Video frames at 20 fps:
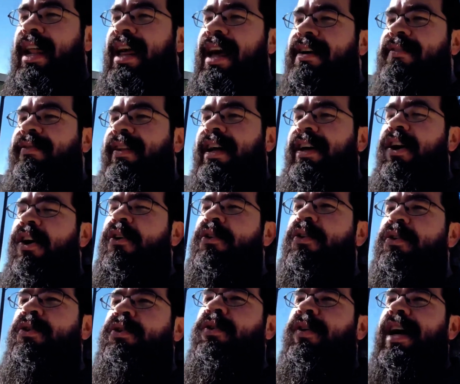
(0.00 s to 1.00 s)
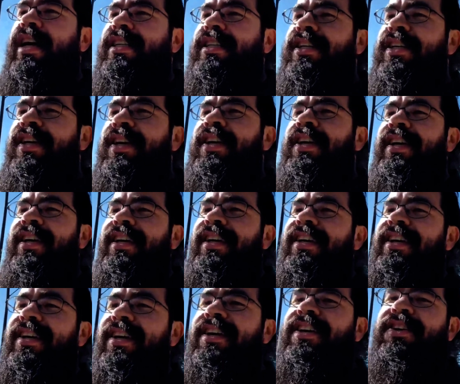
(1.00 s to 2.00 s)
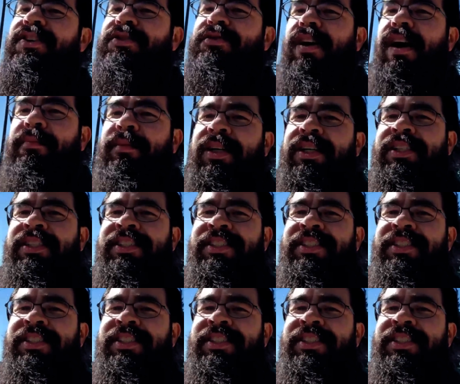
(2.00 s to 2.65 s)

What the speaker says: have like autocorrect drama,